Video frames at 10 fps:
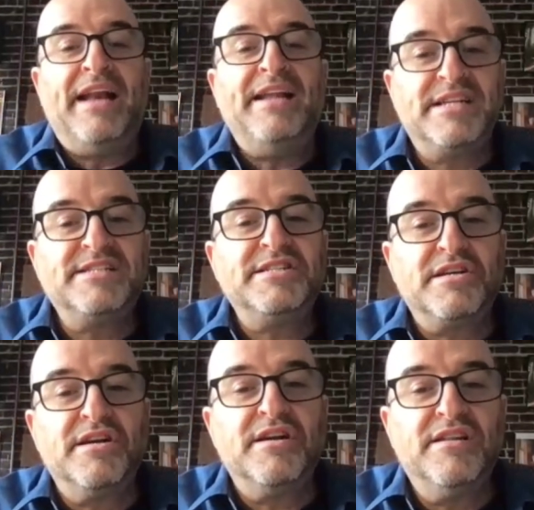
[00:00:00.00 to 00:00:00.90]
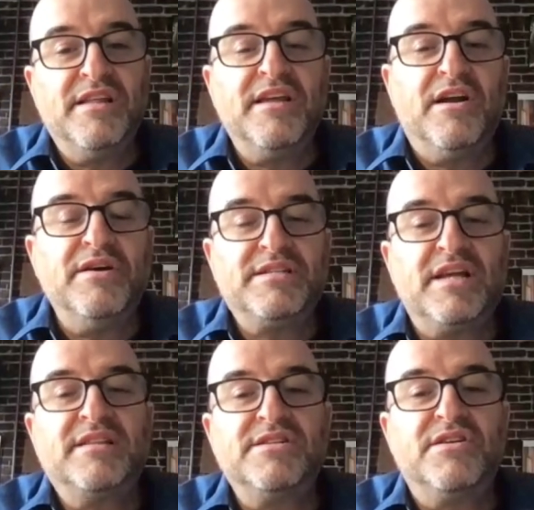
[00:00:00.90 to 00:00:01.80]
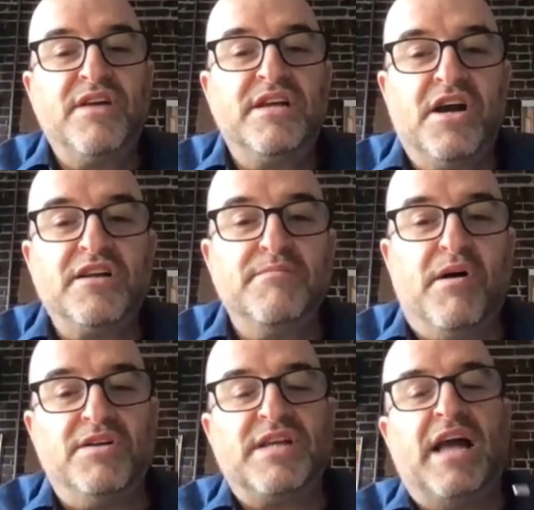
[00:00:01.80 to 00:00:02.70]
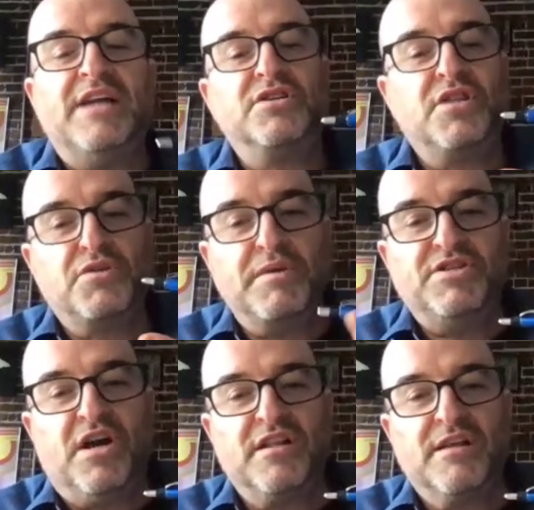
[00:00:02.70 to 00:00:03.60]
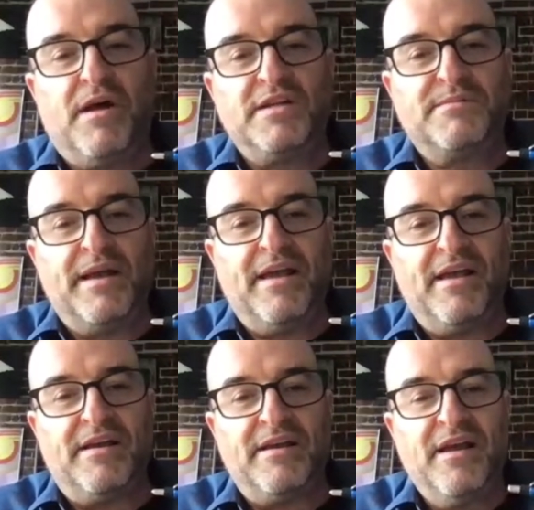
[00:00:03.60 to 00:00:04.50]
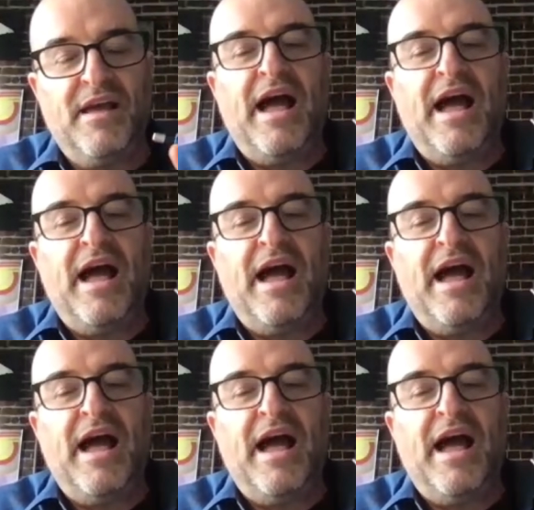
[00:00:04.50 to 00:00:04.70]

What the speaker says: And he says, these are, he's like, these are nice juggling balls. I took the 3 juggling balls in my hand.